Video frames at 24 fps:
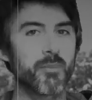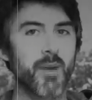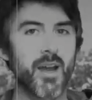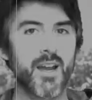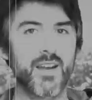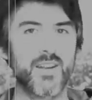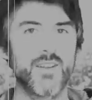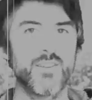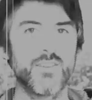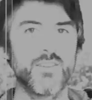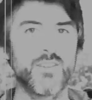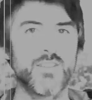
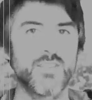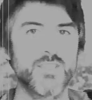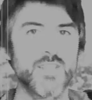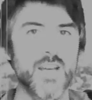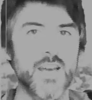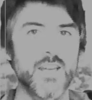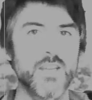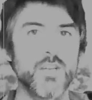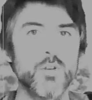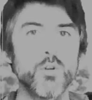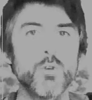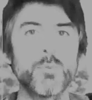back in the
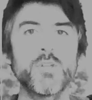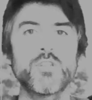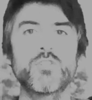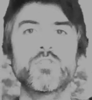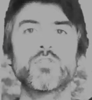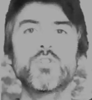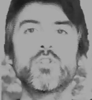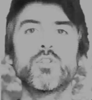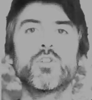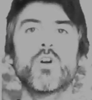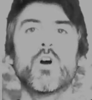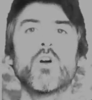day, you'd have been
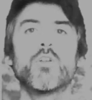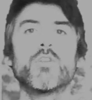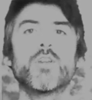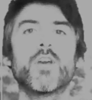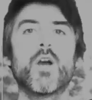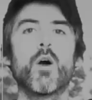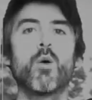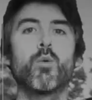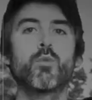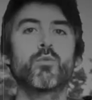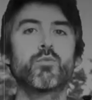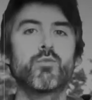stood on the
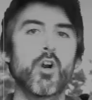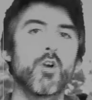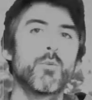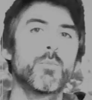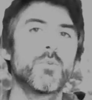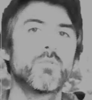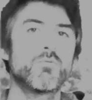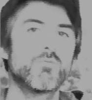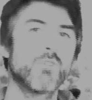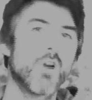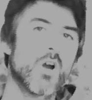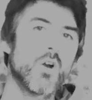old
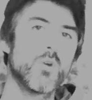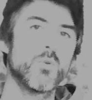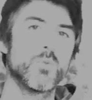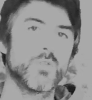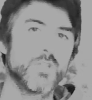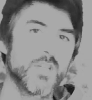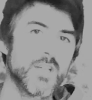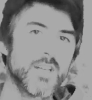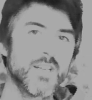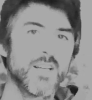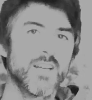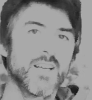Roman road
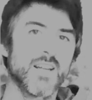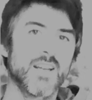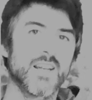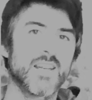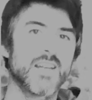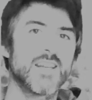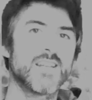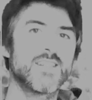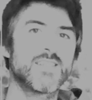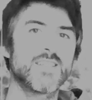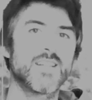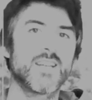
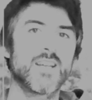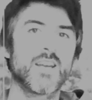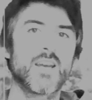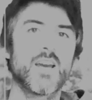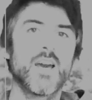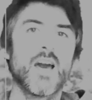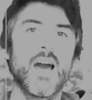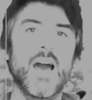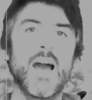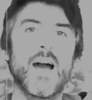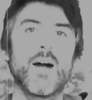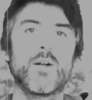leading
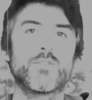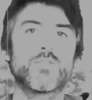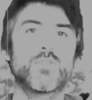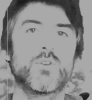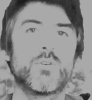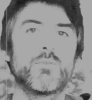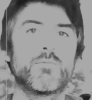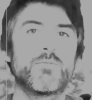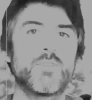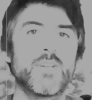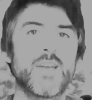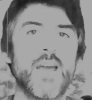out
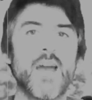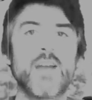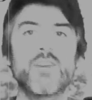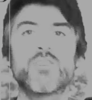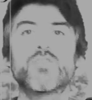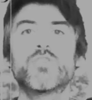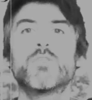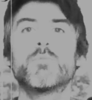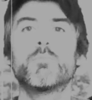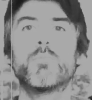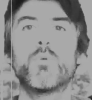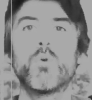of the
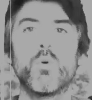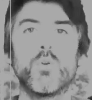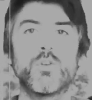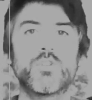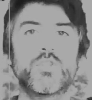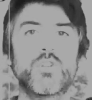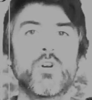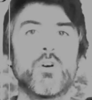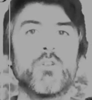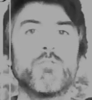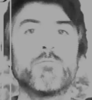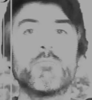ancient
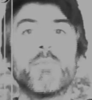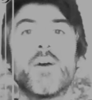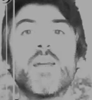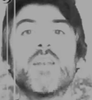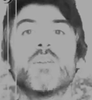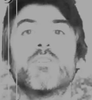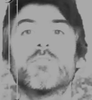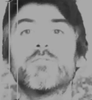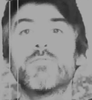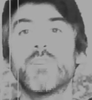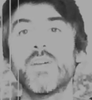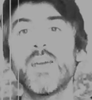port of
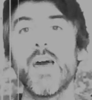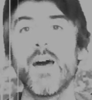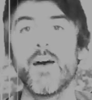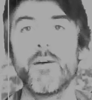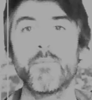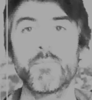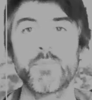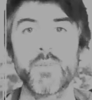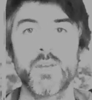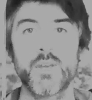Menevia.